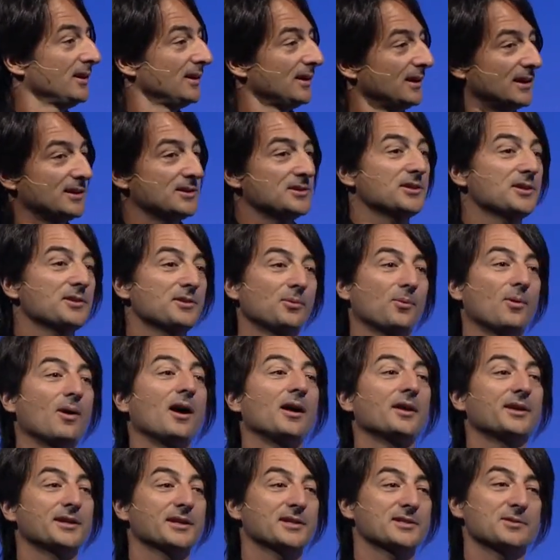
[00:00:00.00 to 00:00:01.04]
into the
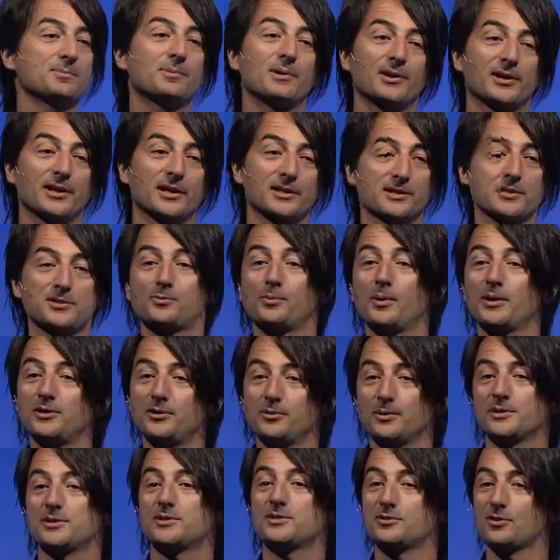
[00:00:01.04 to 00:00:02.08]
wallet experience when
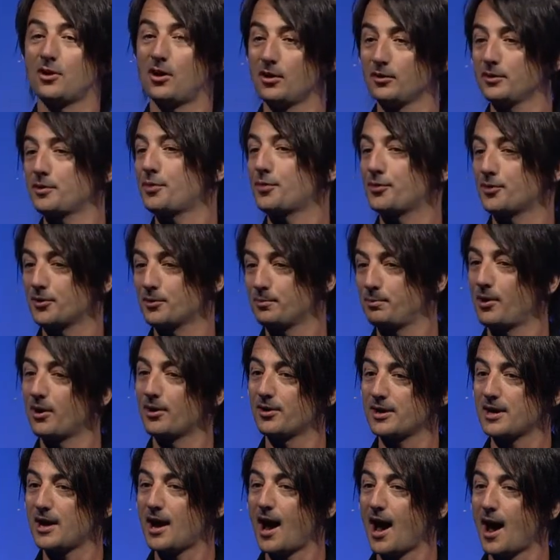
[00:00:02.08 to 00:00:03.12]
you install a
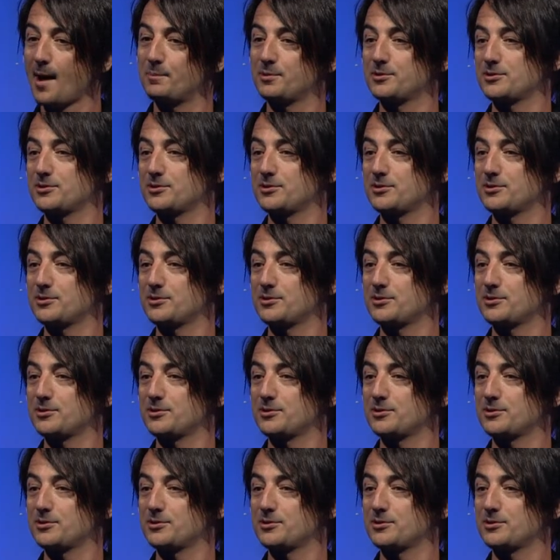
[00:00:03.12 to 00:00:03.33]
third-party app,